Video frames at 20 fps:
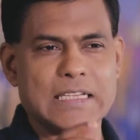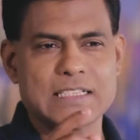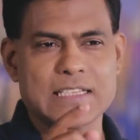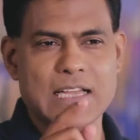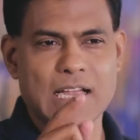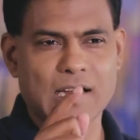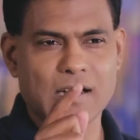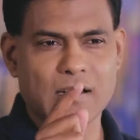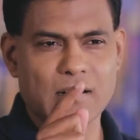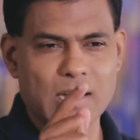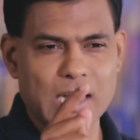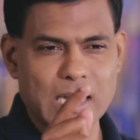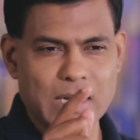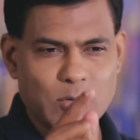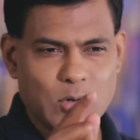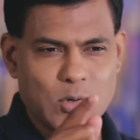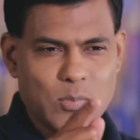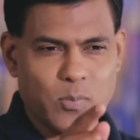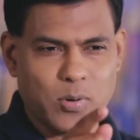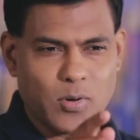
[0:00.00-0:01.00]
Zechariah
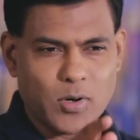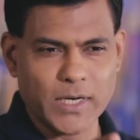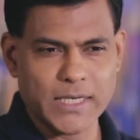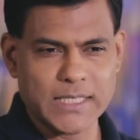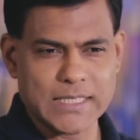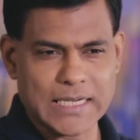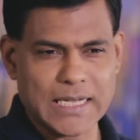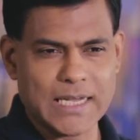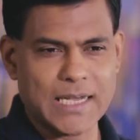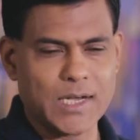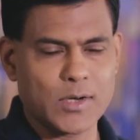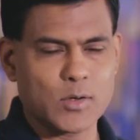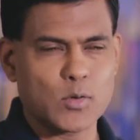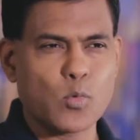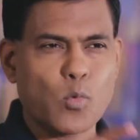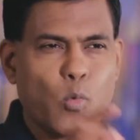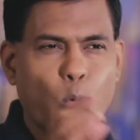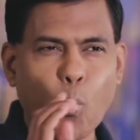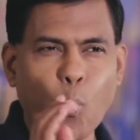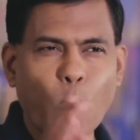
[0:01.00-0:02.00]
would point out
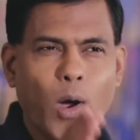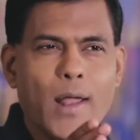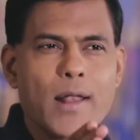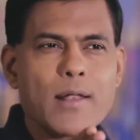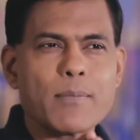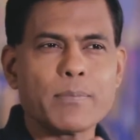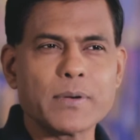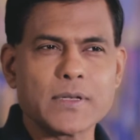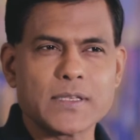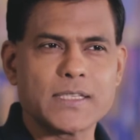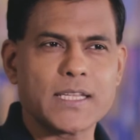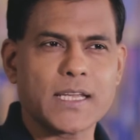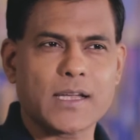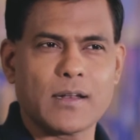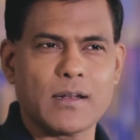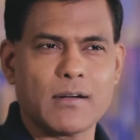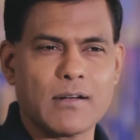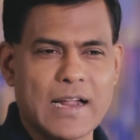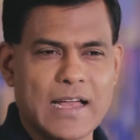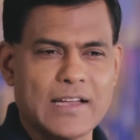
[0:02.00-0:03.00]
one
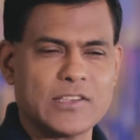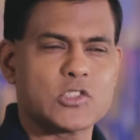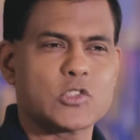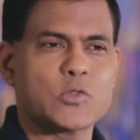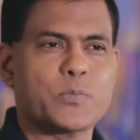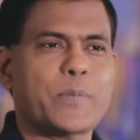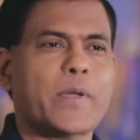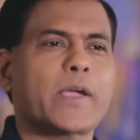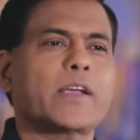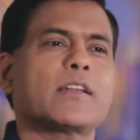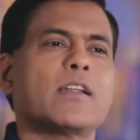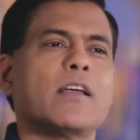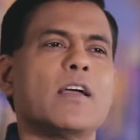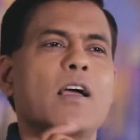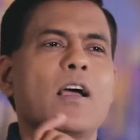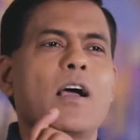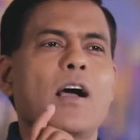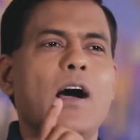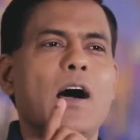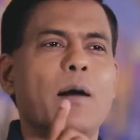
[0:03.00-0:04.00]
particular aspect
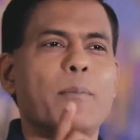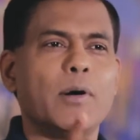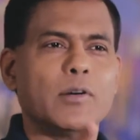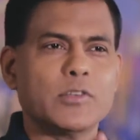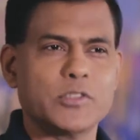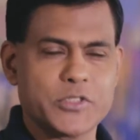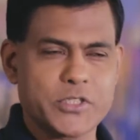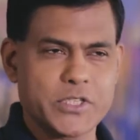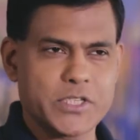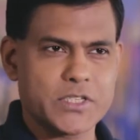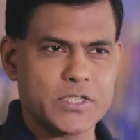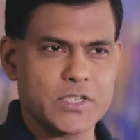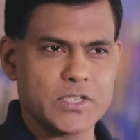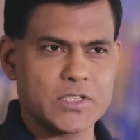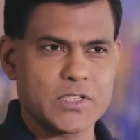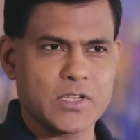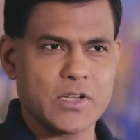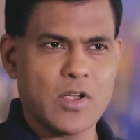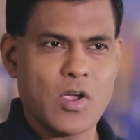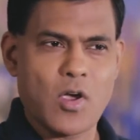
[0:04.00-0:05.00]
about
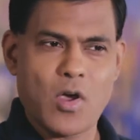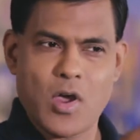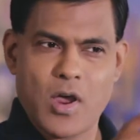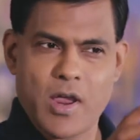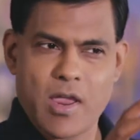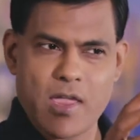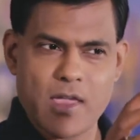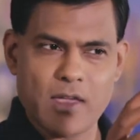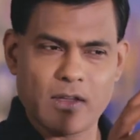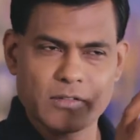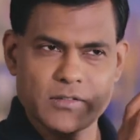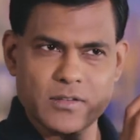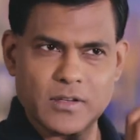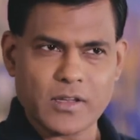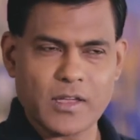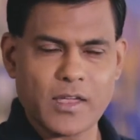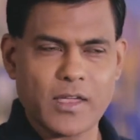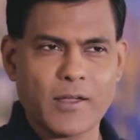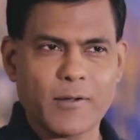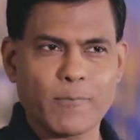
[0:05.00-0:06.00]
Jesus. He is the
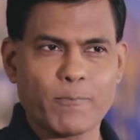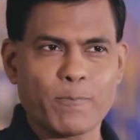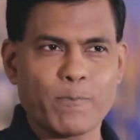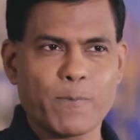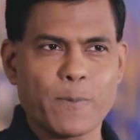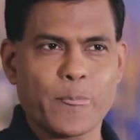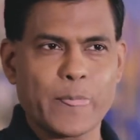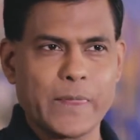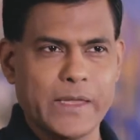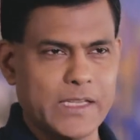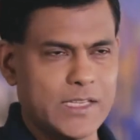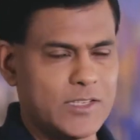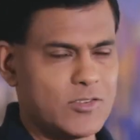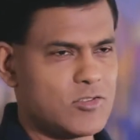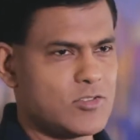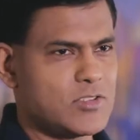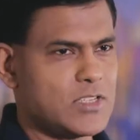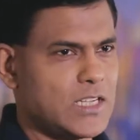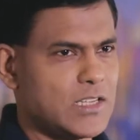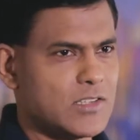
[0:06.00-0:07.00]
king,
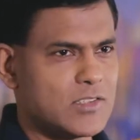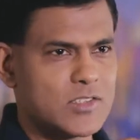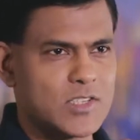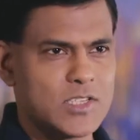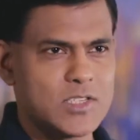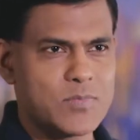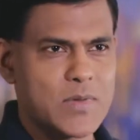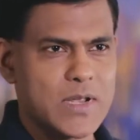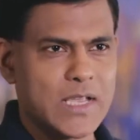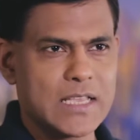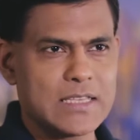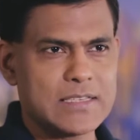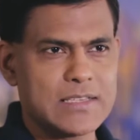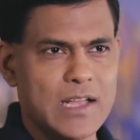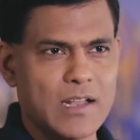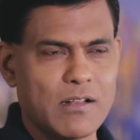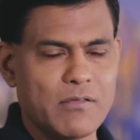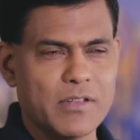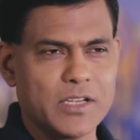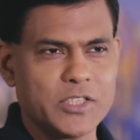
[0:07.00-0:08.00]
he's just, he's bringing
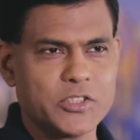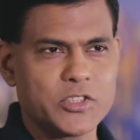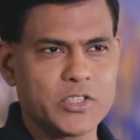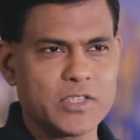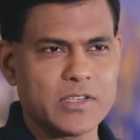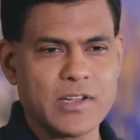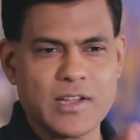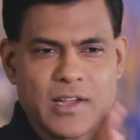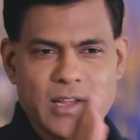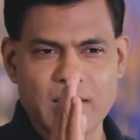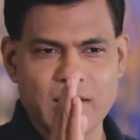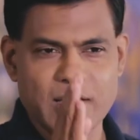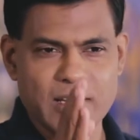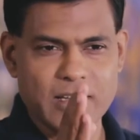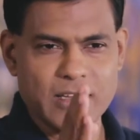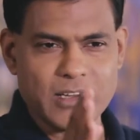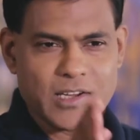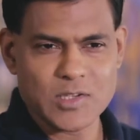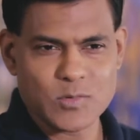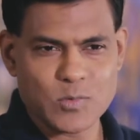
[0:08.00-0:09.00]
salvation.
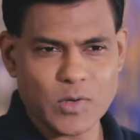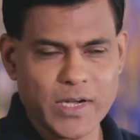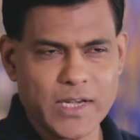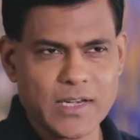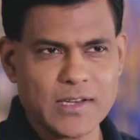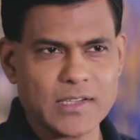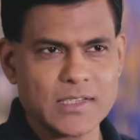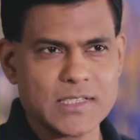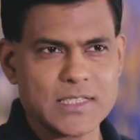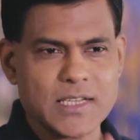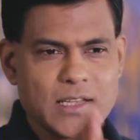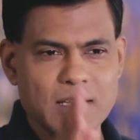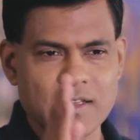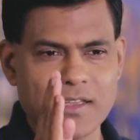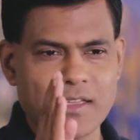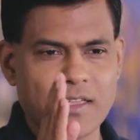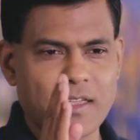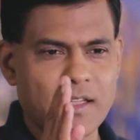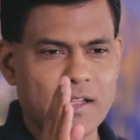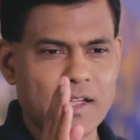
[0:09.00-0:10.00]
Here's what he does
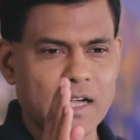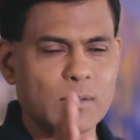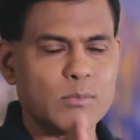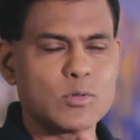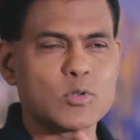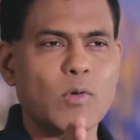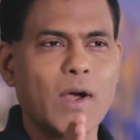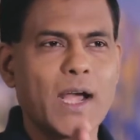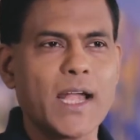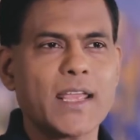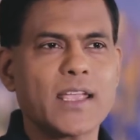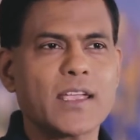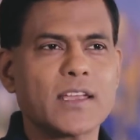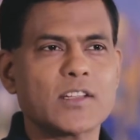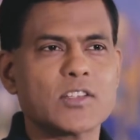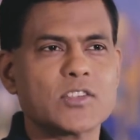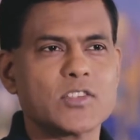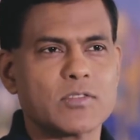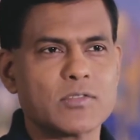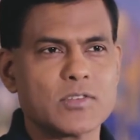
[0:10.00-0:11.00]
he comes riding
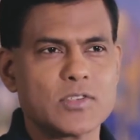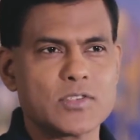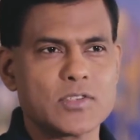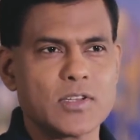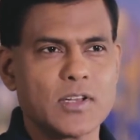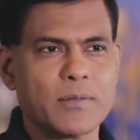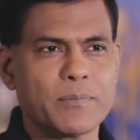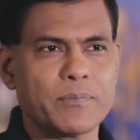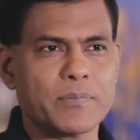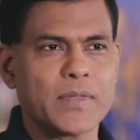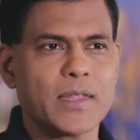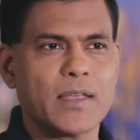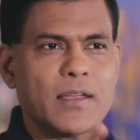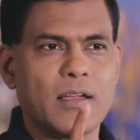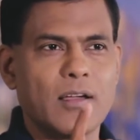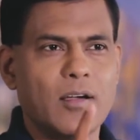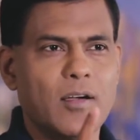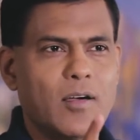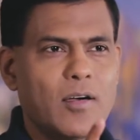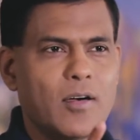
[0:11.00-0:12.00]
into Jerusalem
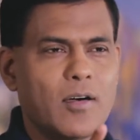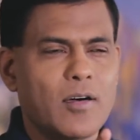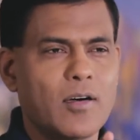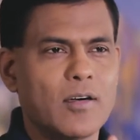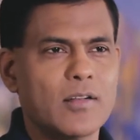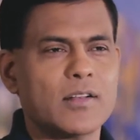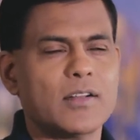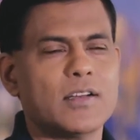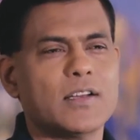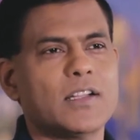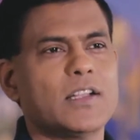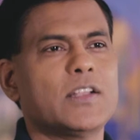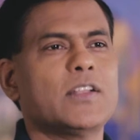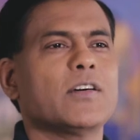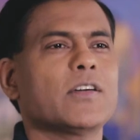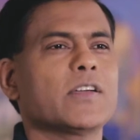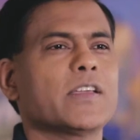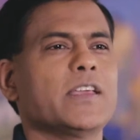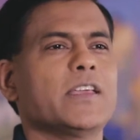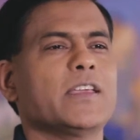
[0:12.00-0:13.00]
on a
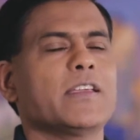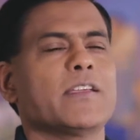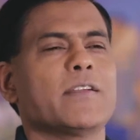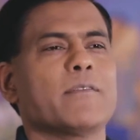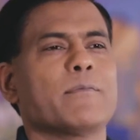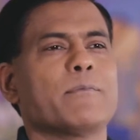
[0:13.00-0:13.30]
donkey.